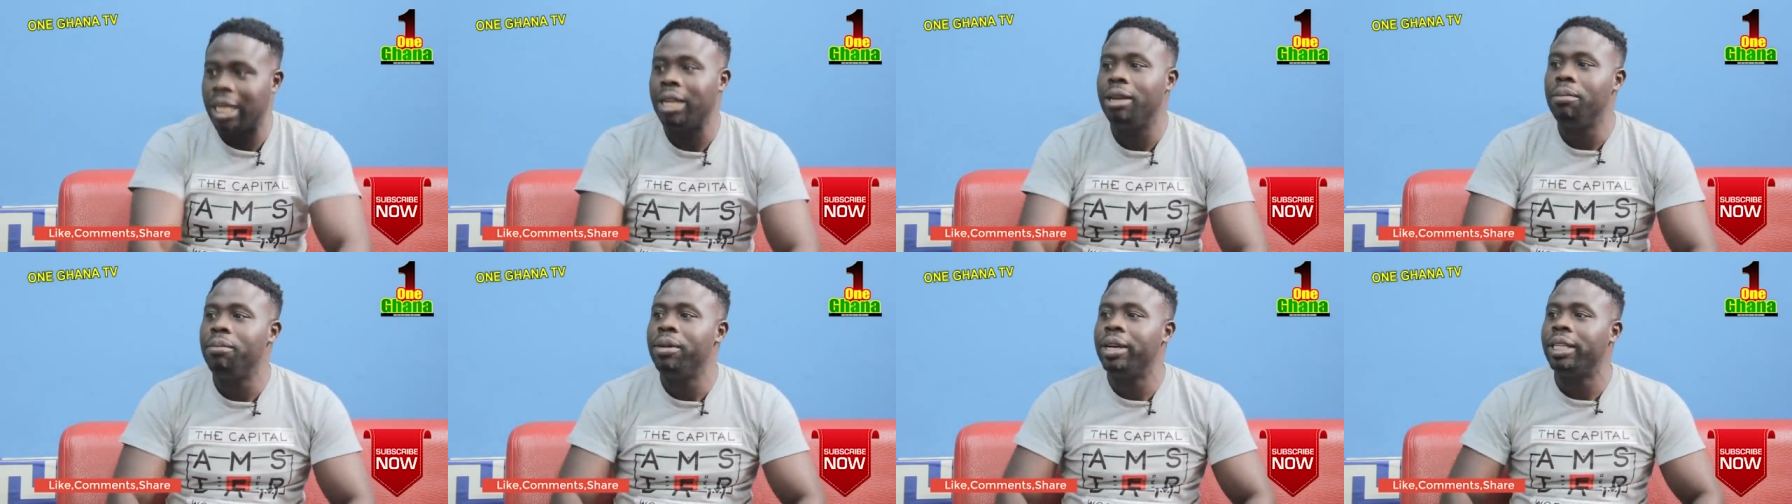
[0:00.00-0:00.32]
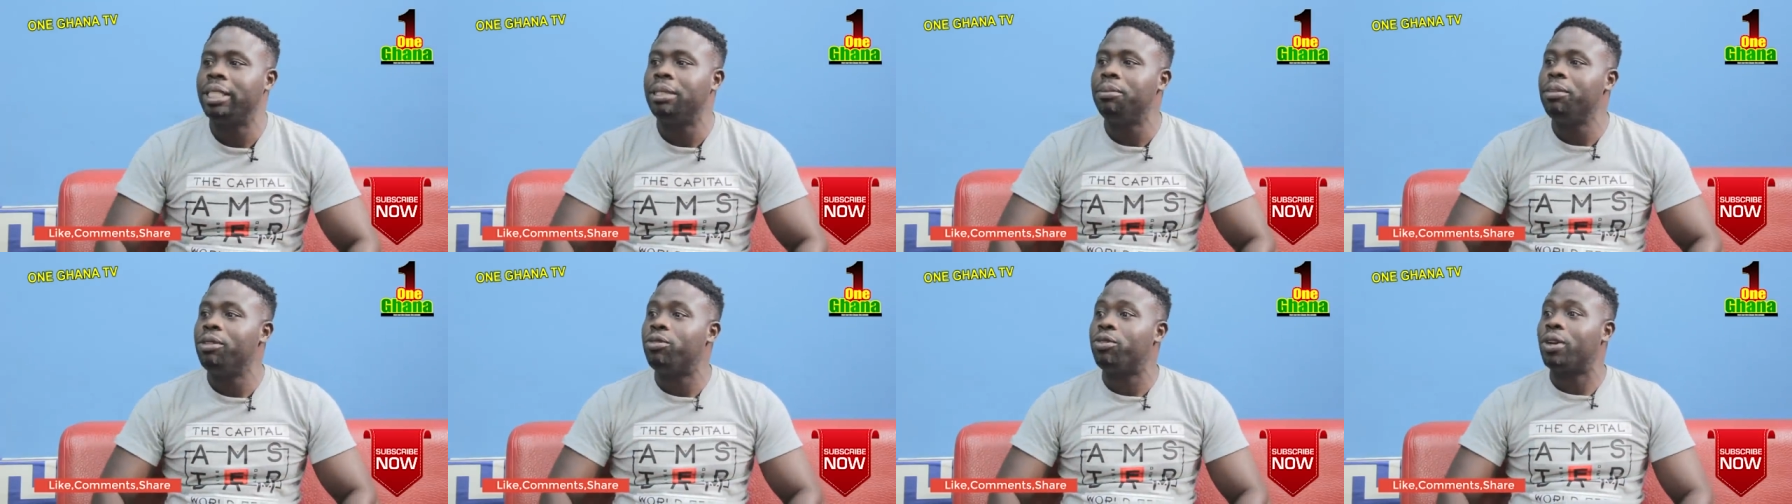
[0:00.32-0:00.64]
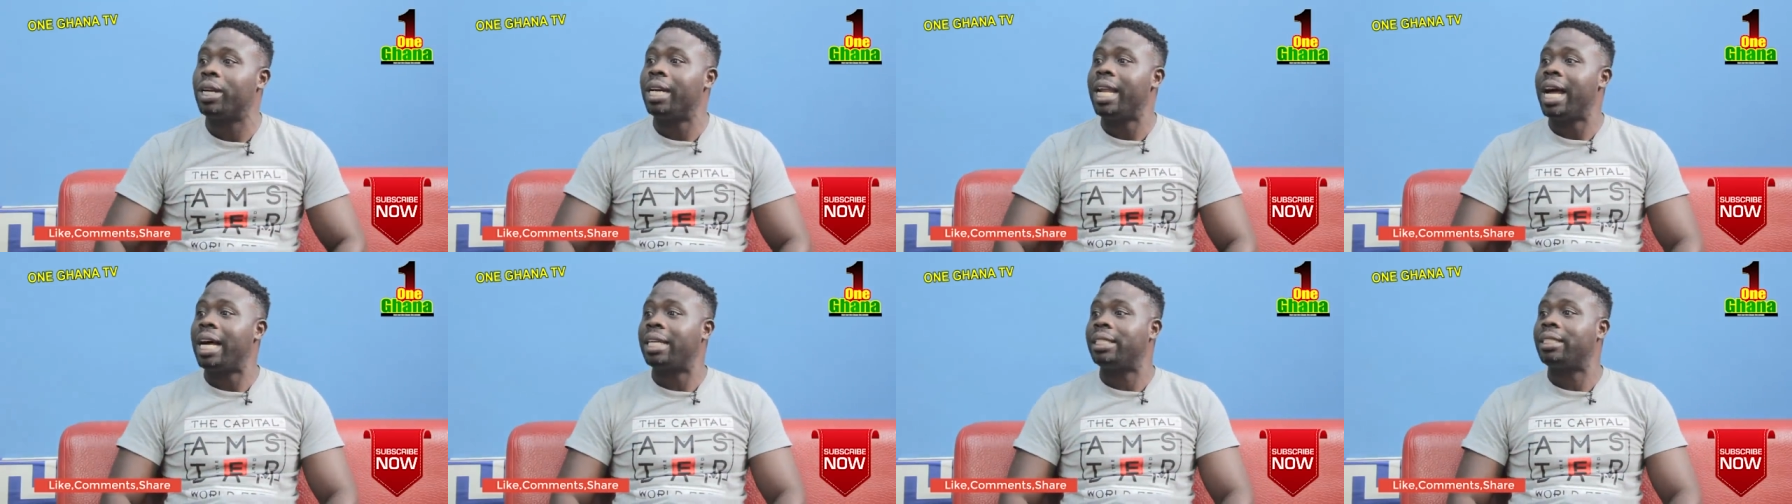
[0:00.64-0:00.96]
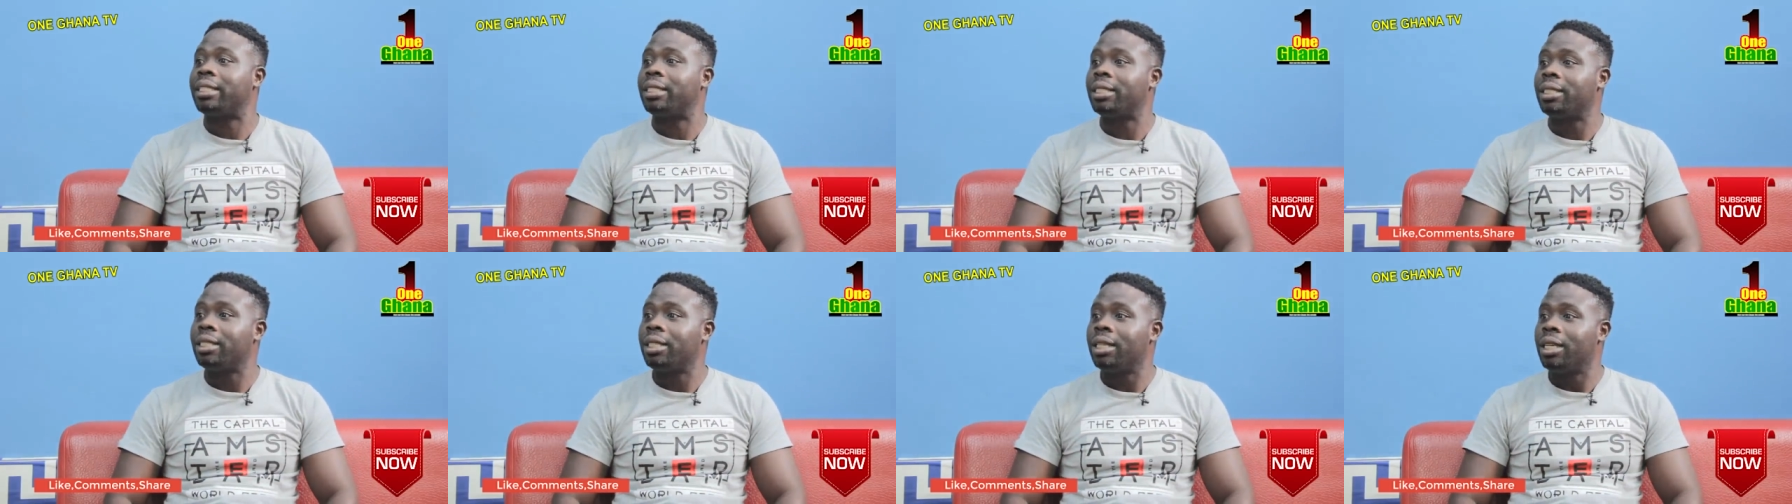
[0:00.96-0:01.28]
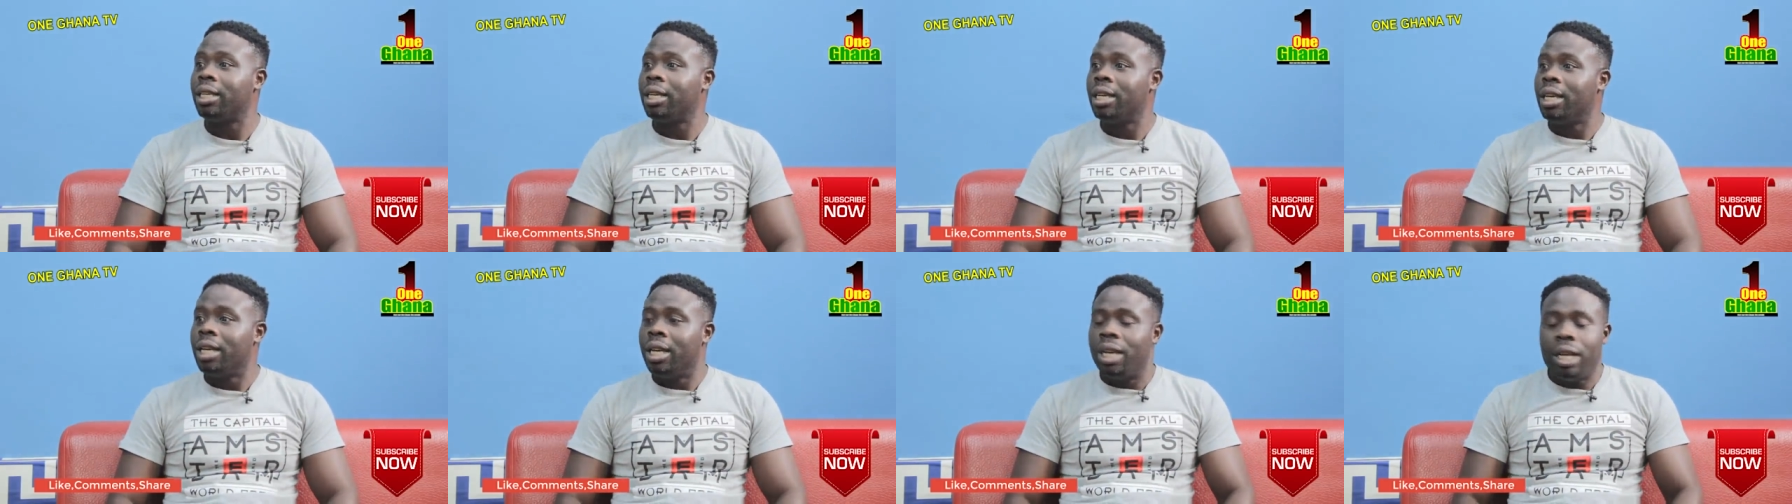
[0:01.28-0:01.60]
celebrate me for that.
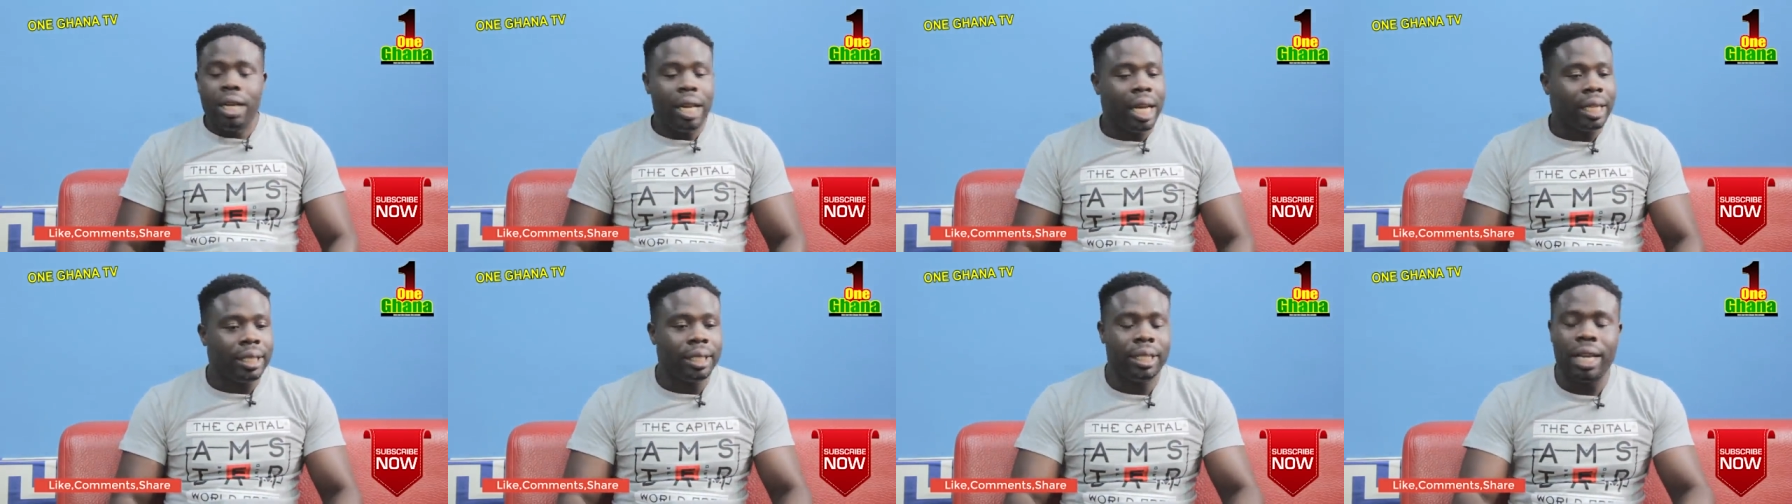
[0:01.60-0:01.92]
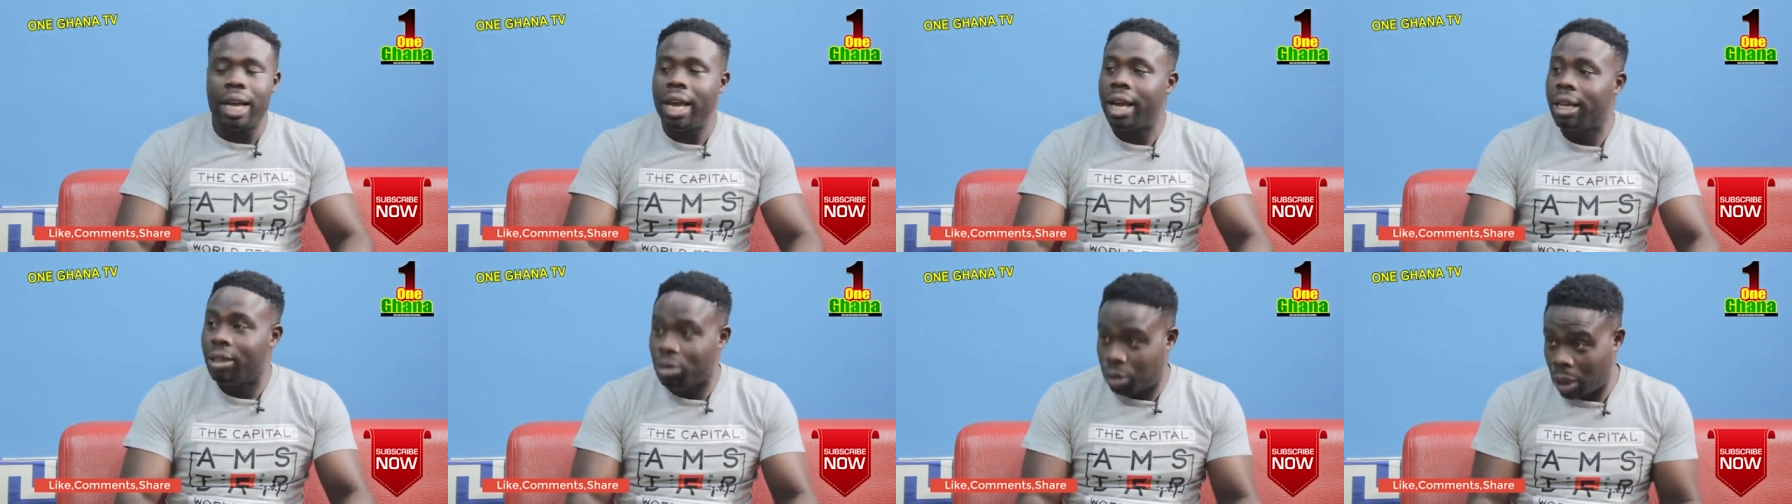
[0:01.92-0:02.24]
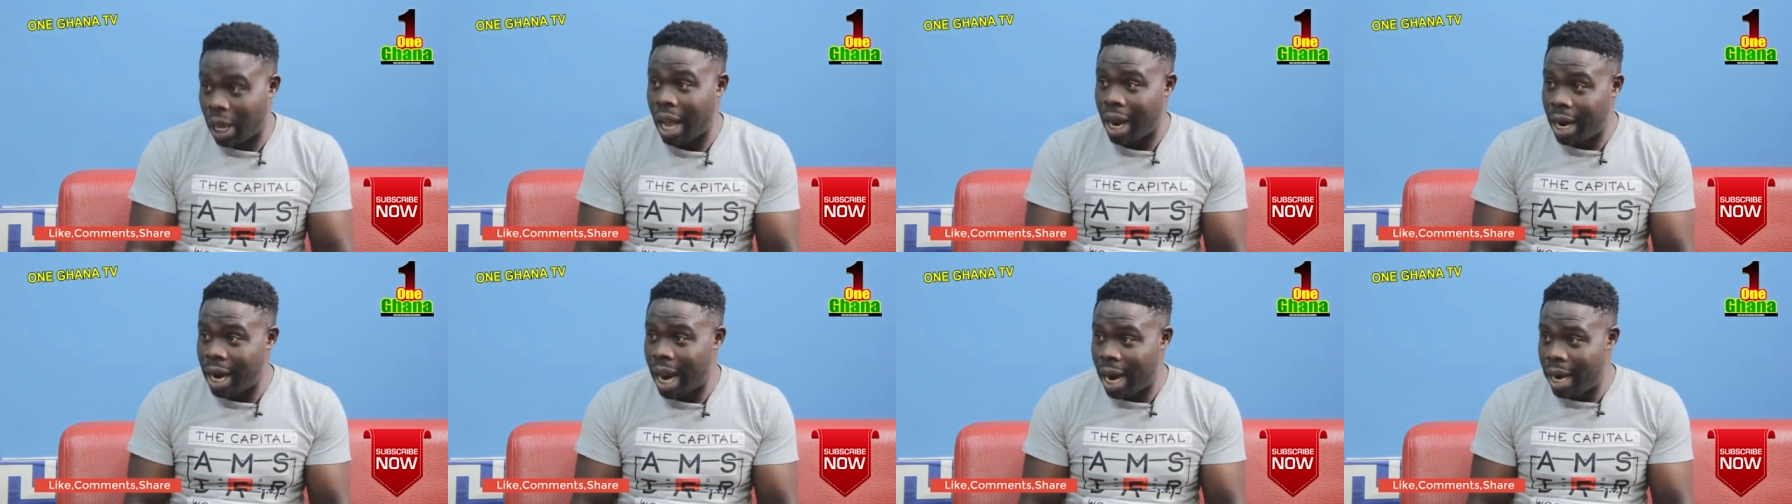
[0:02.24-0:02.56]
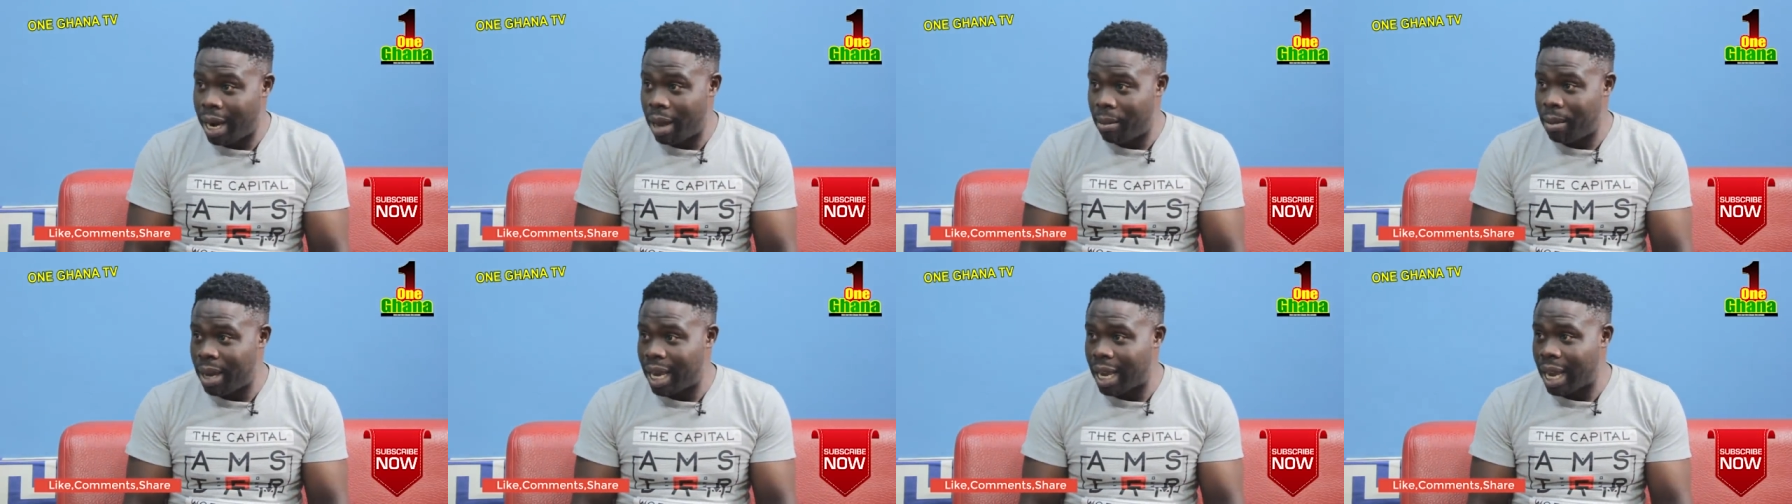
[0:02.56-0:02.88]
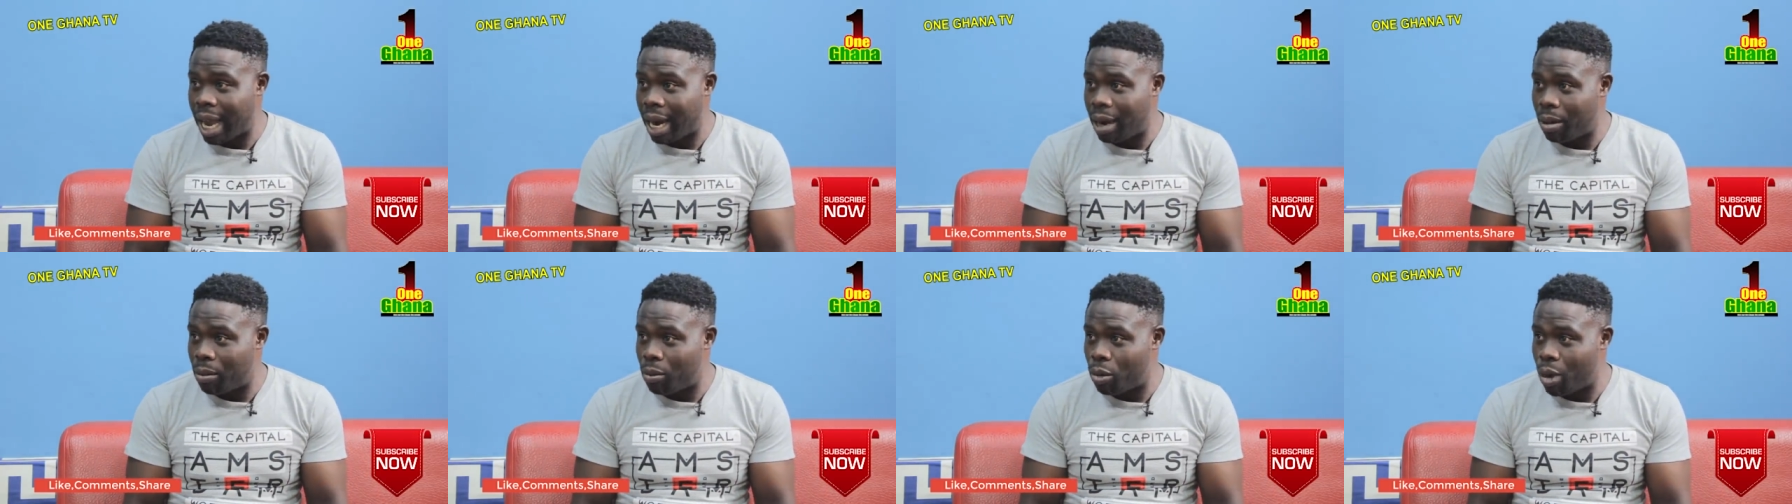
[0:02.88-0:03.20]
That's nice. Na say anania
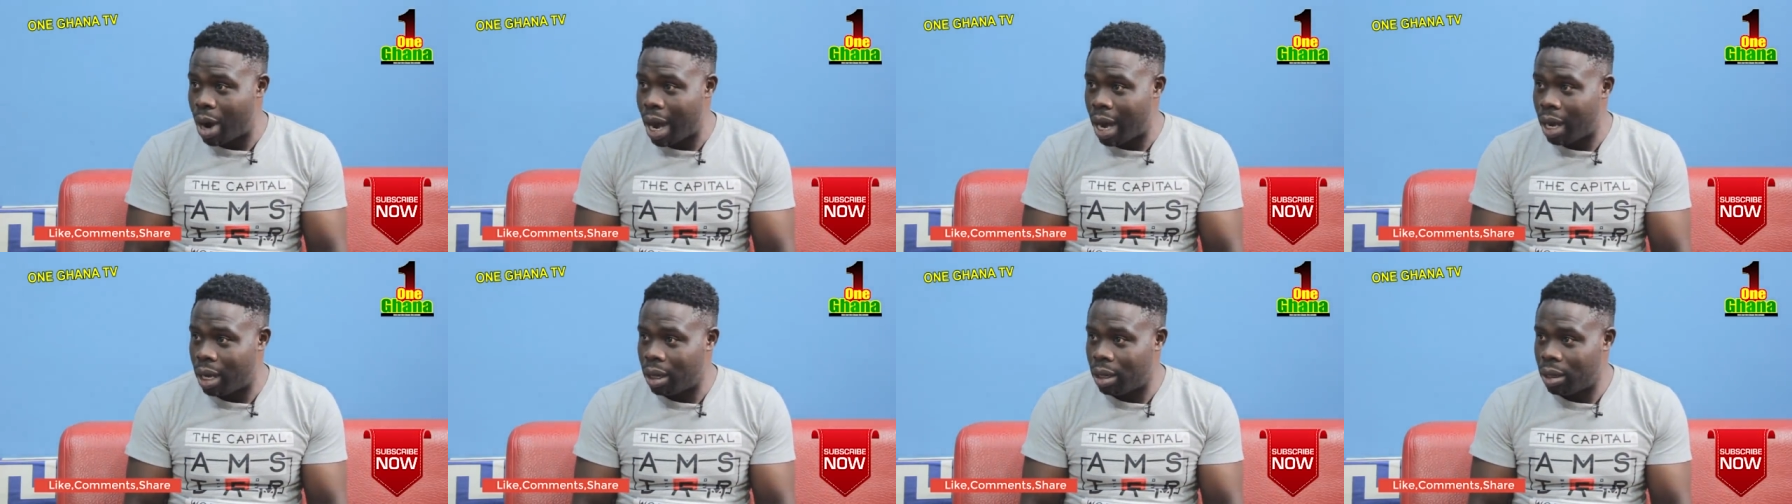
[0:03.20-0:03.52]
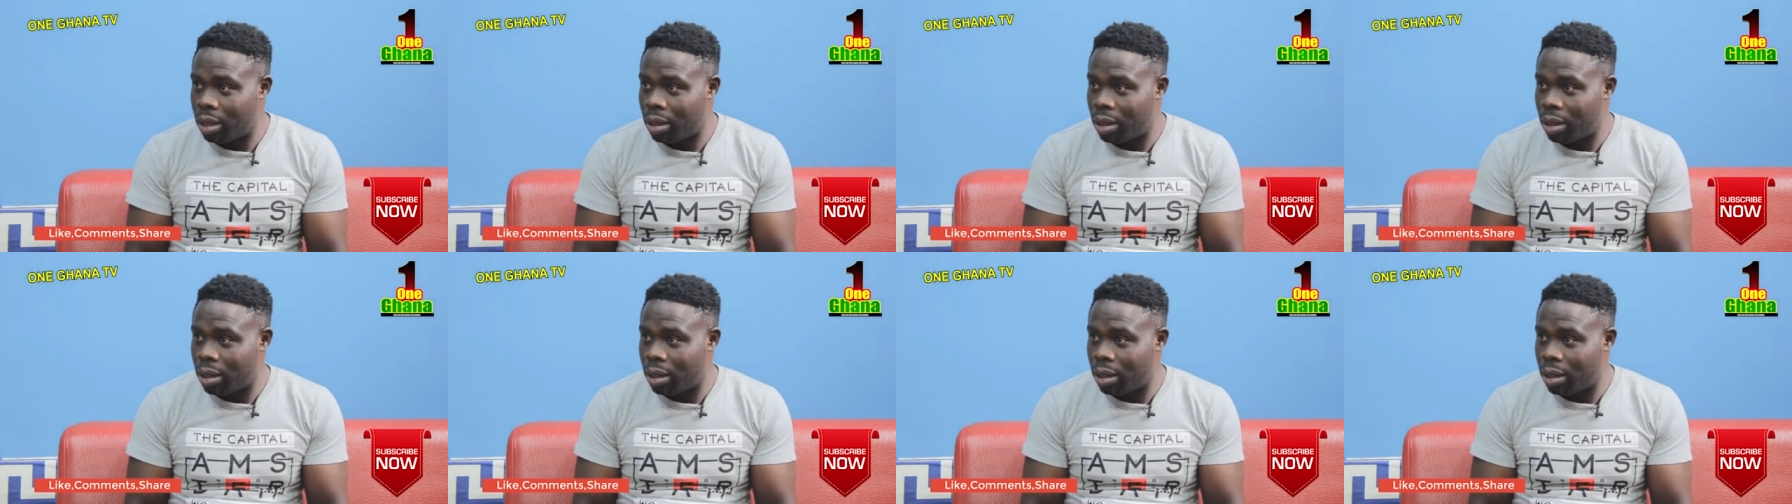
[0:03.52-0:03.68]
make am go